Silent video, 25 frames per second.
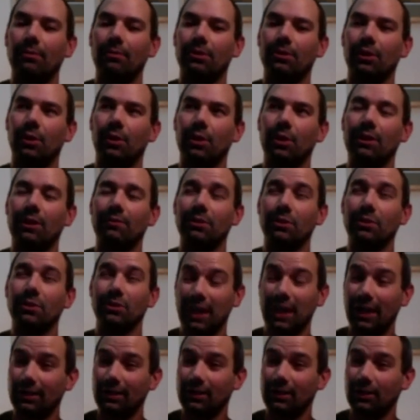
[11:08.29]
So if you
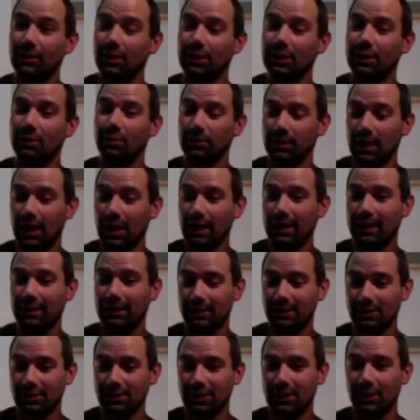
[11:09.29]
download it, you will not
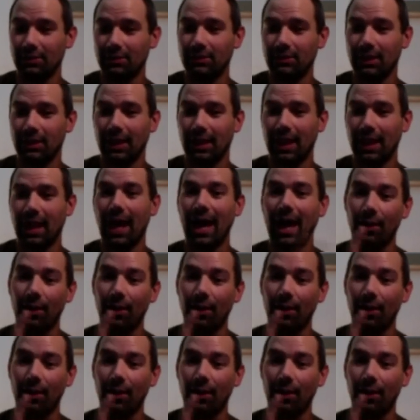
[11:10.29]
get the geodata.